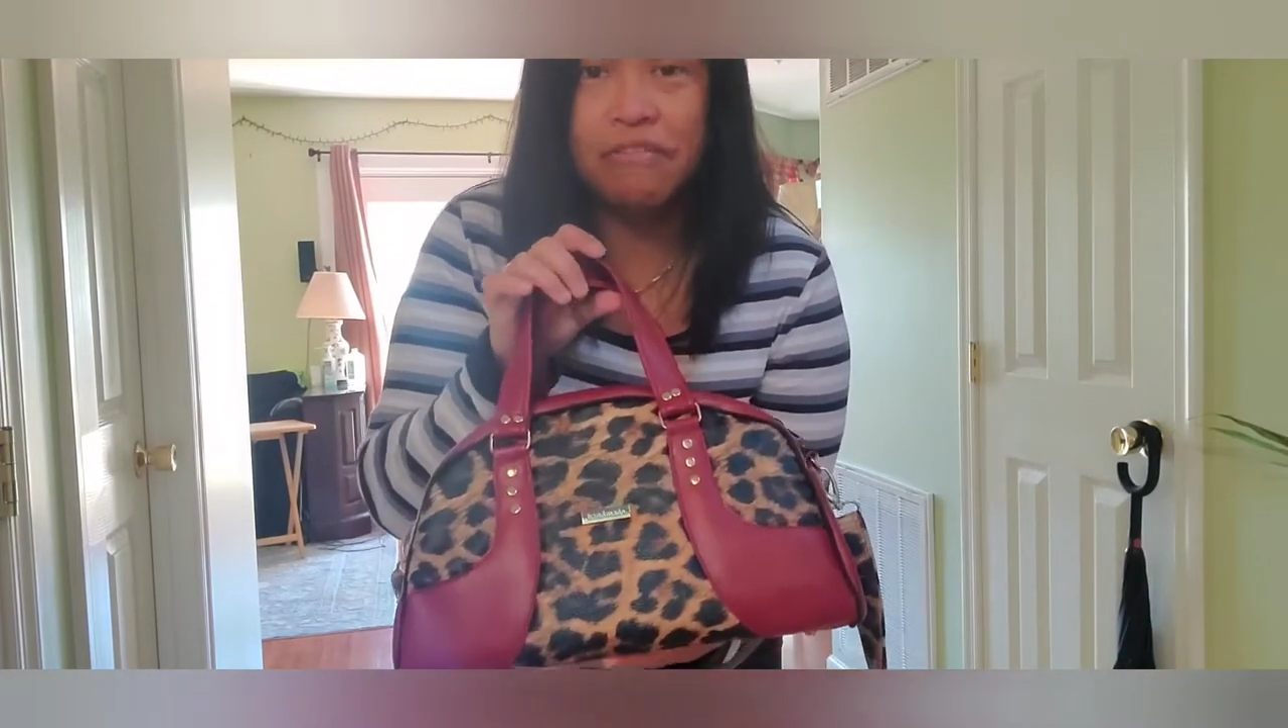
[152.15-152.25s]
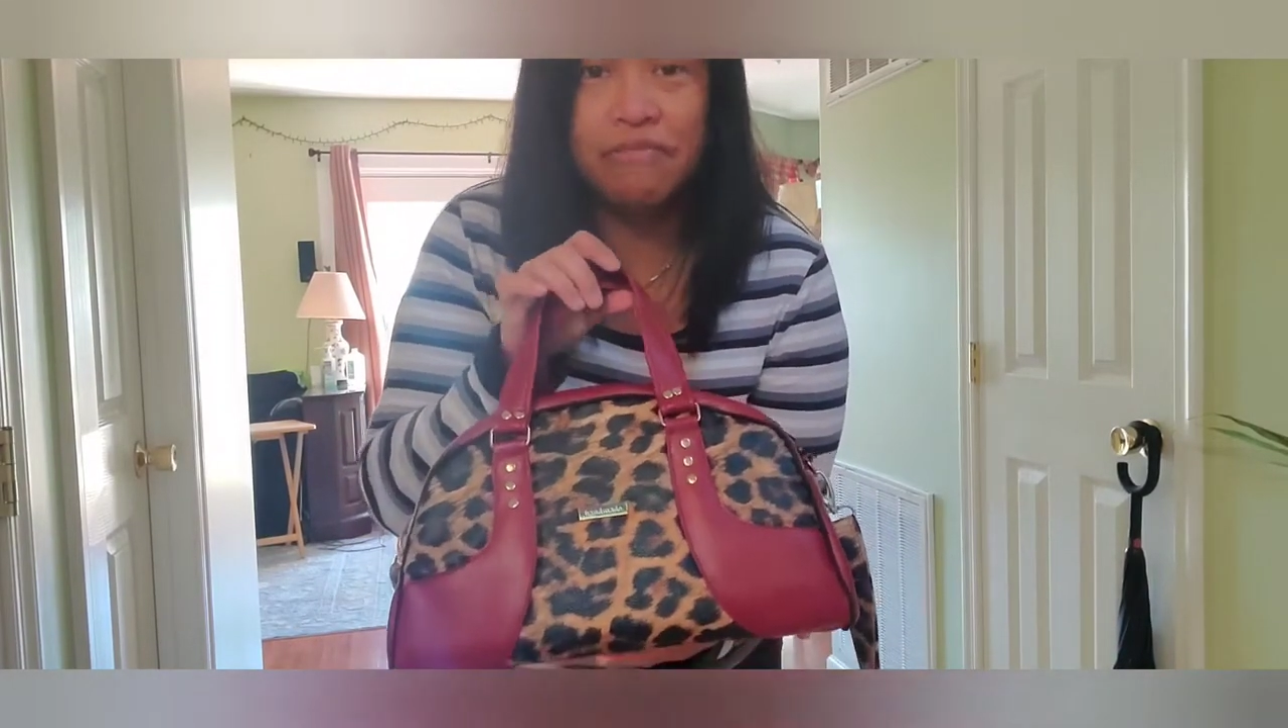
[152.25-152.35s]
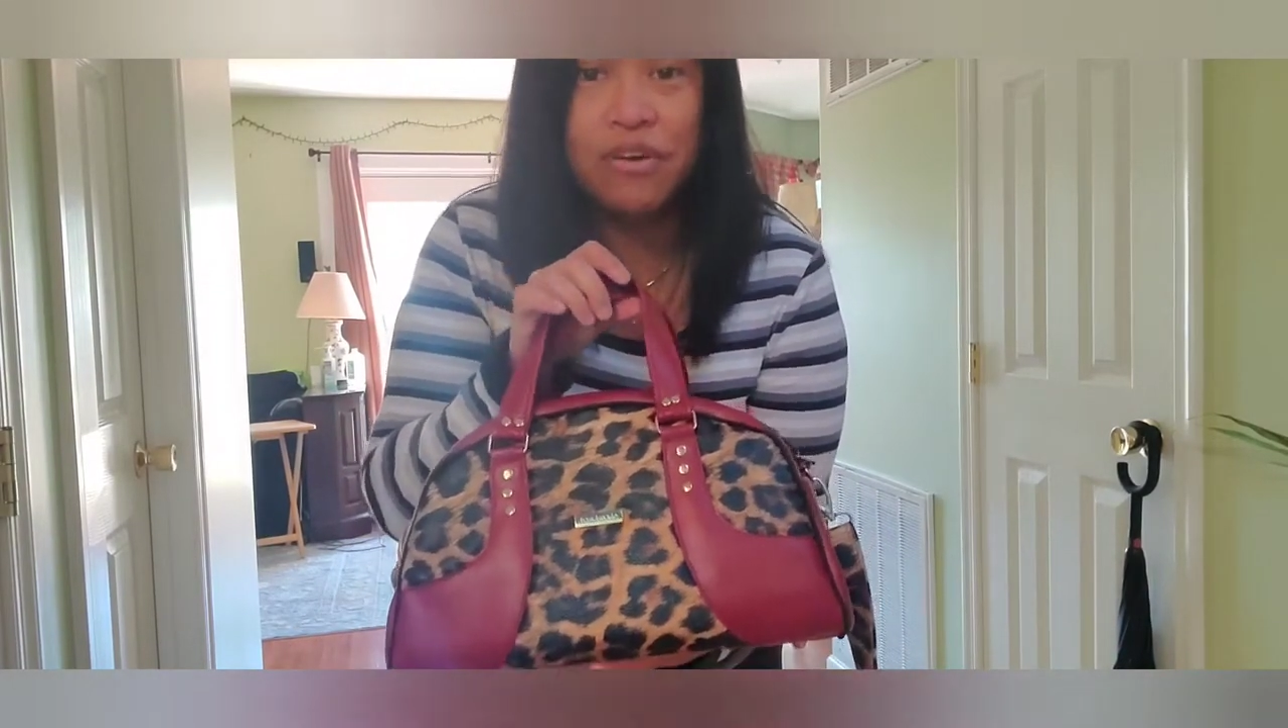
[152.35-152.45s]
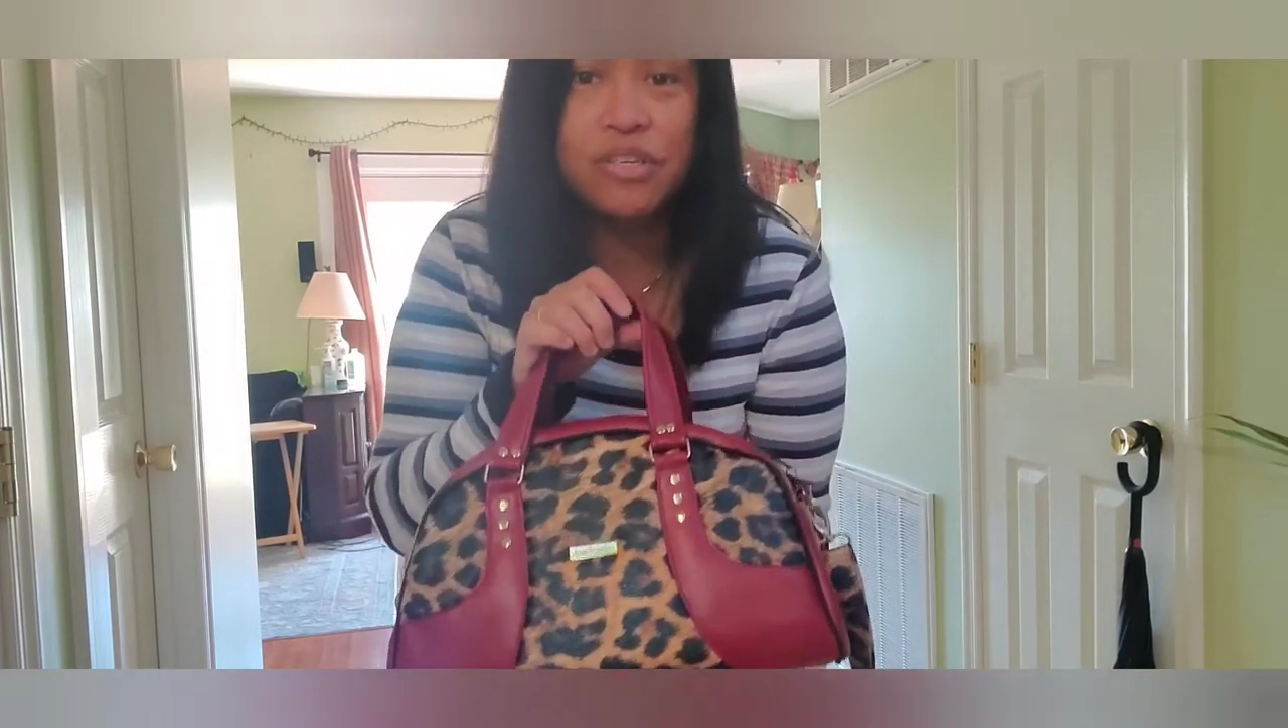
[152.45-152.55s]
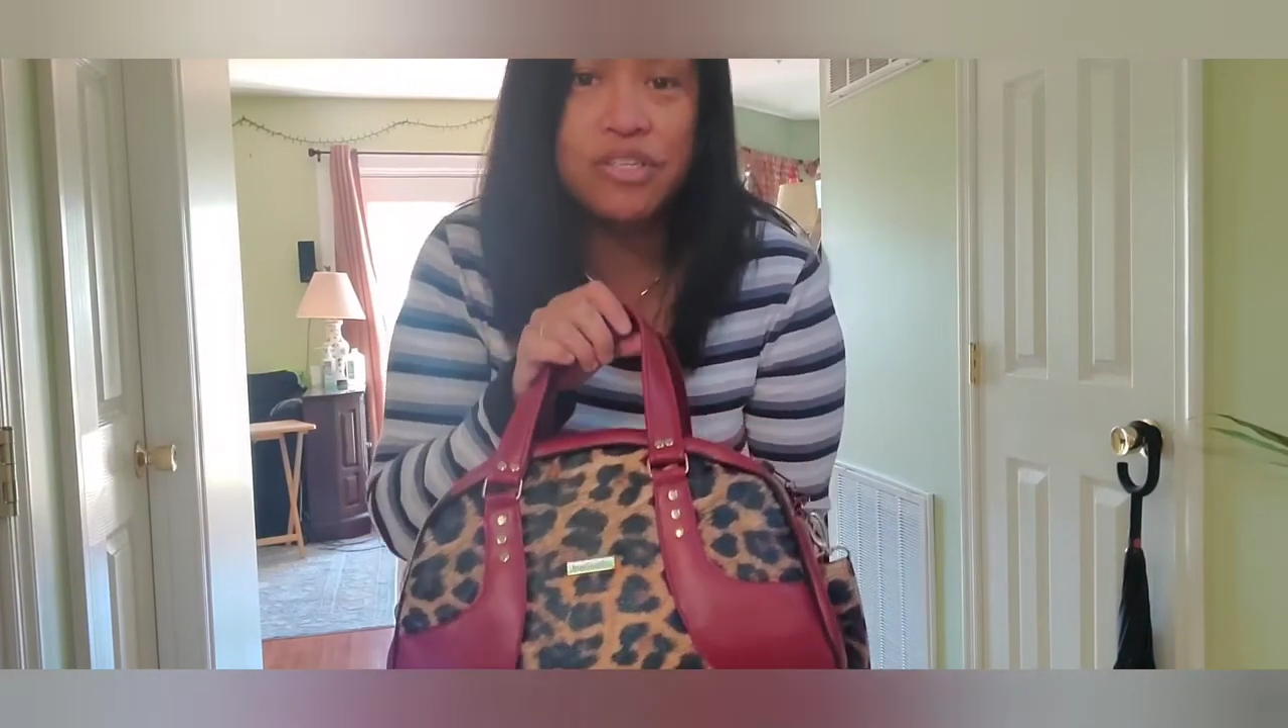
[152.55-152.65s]

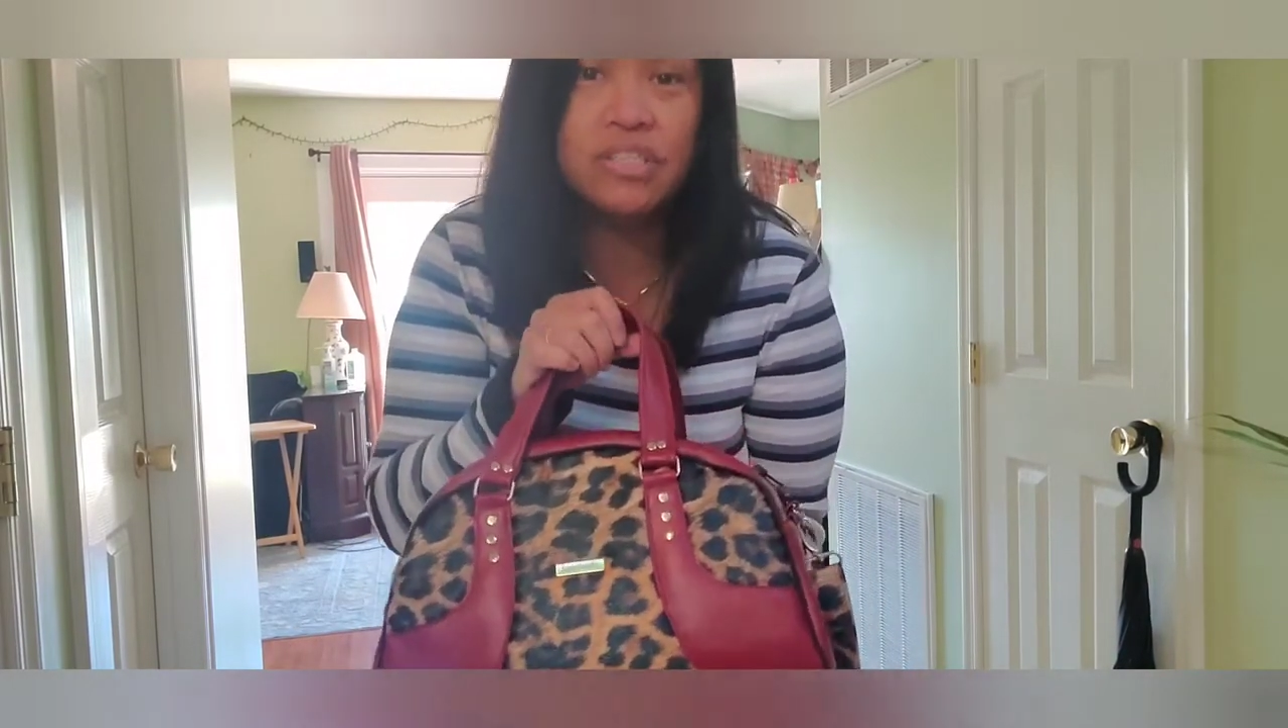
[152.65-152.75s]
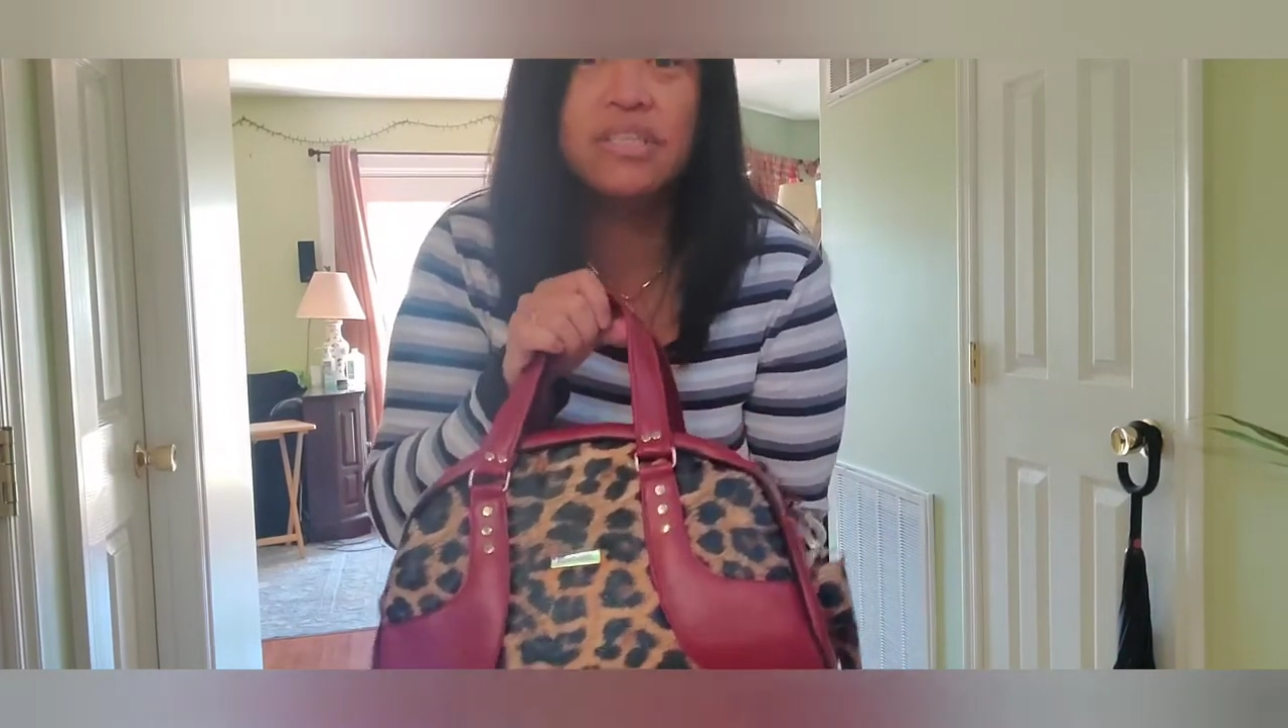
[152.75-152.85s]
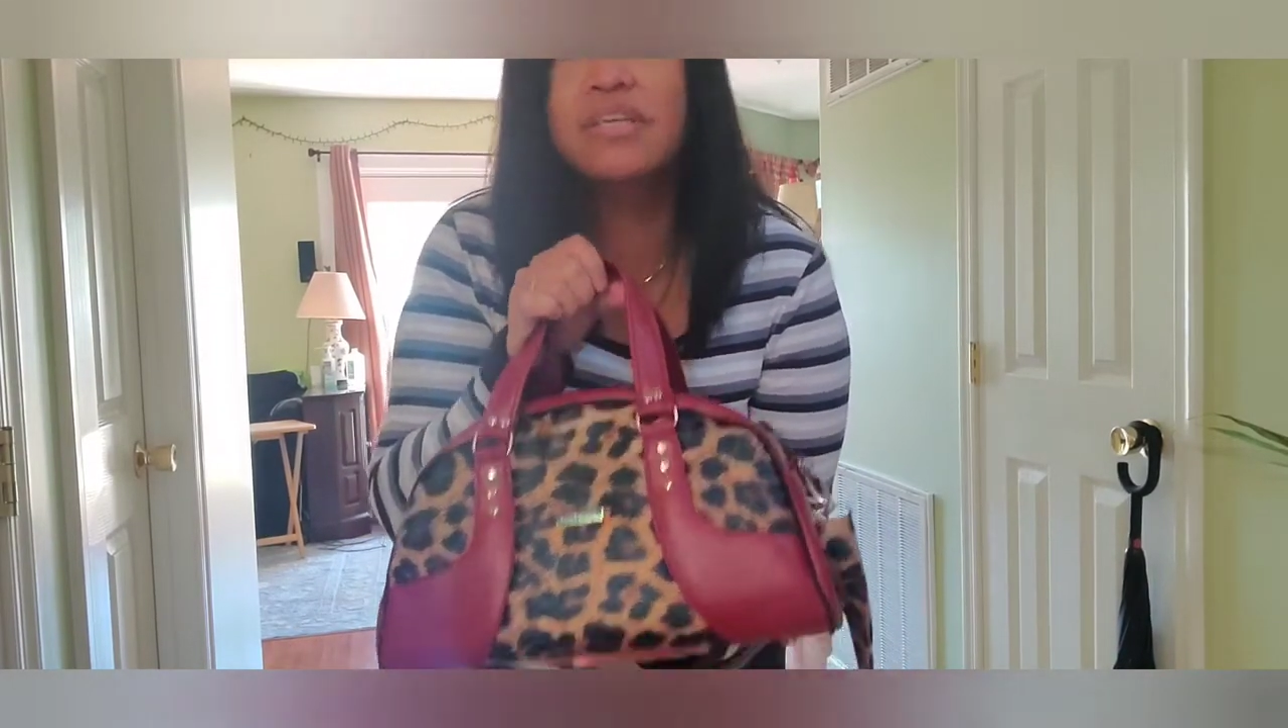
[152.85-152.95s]
first